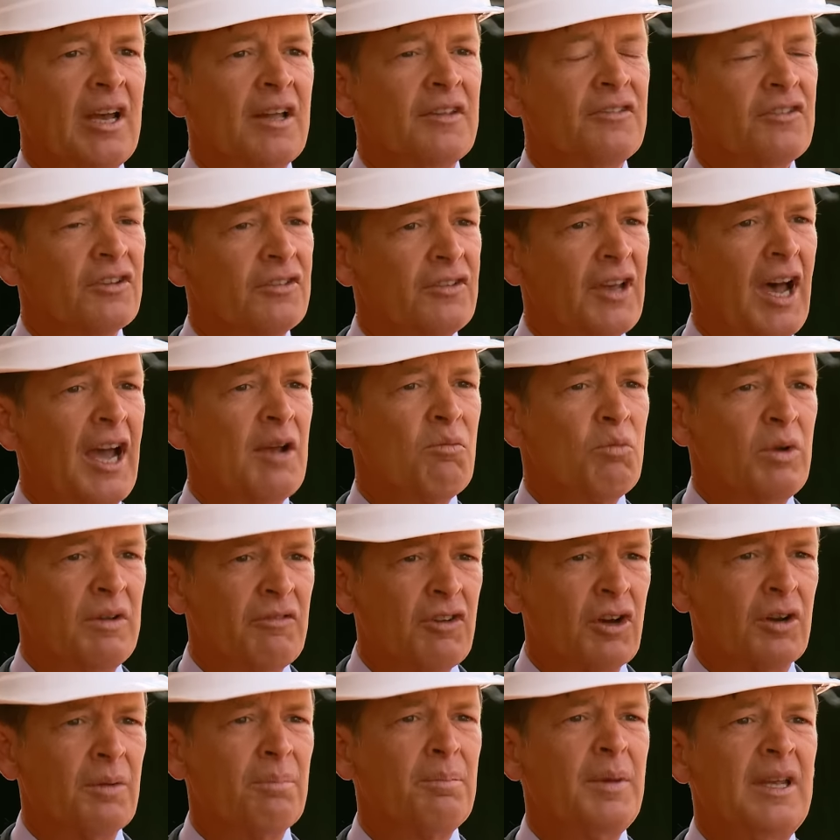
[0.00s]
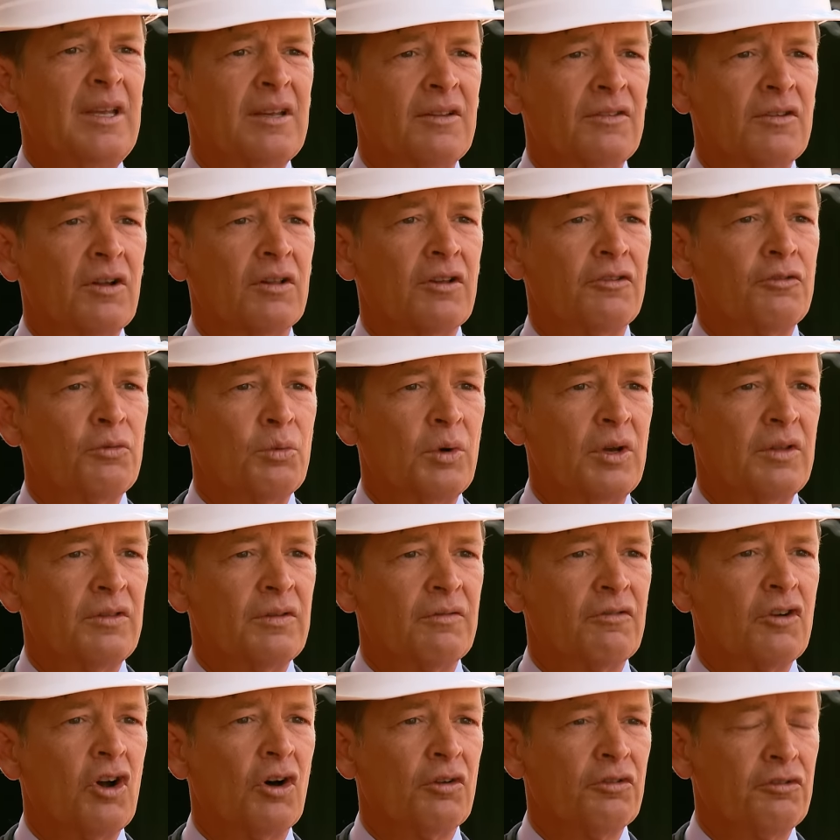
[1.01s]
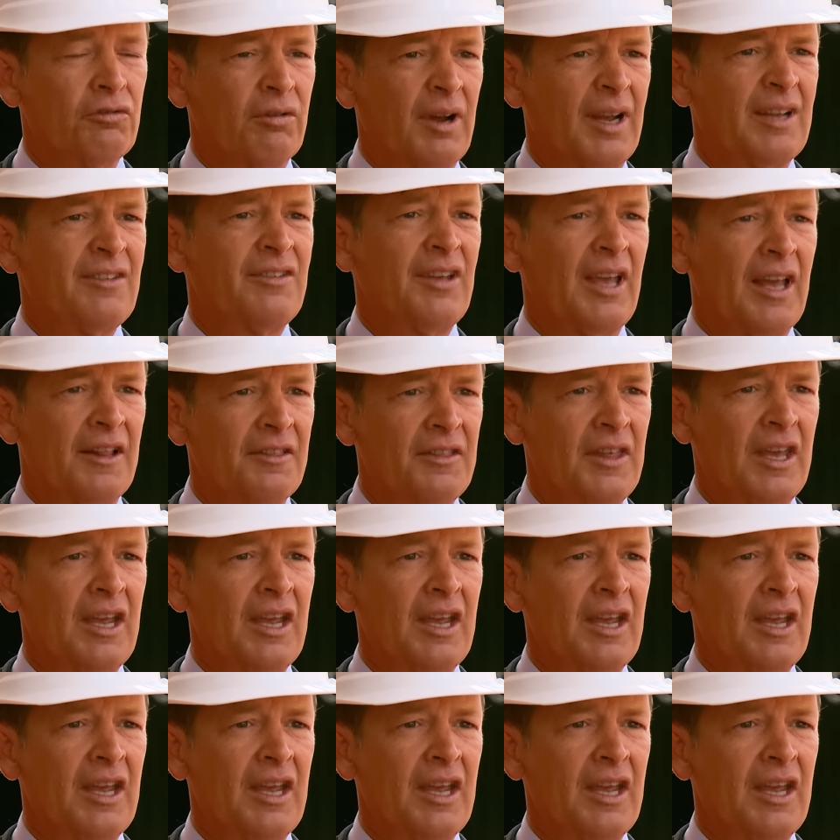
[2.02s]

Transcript: To date, we've got a billion dollars worth of contracts out